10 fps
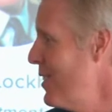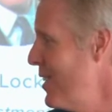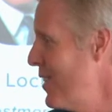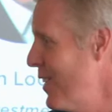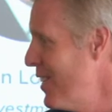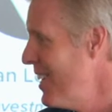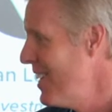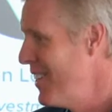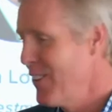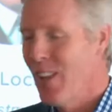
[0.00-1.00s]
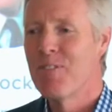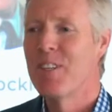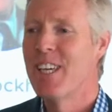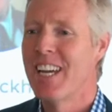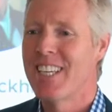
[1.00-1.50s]
You either love
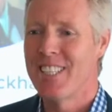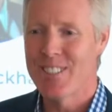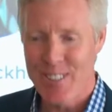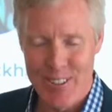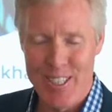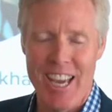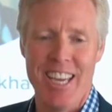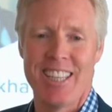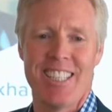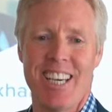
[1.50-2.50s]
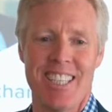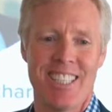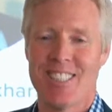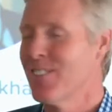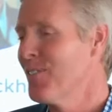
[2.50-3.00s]
the Yankees or you hate the
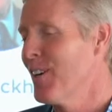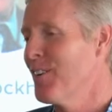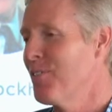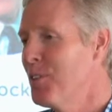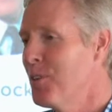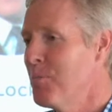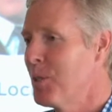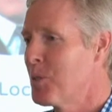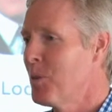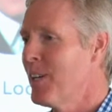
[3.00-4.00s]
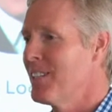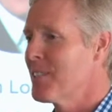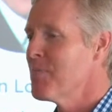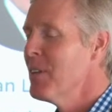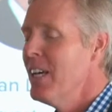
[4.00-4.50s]
Yankees. There's very few in
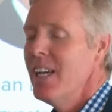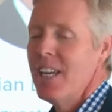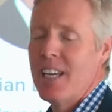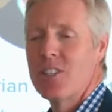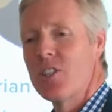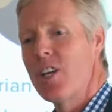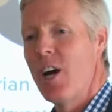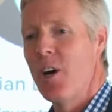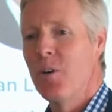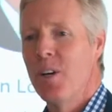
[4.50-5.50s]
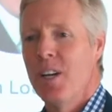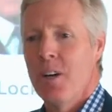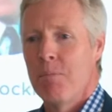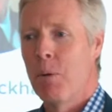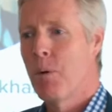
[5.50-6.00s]
betweens. And so,
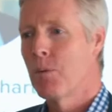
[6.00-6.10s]
but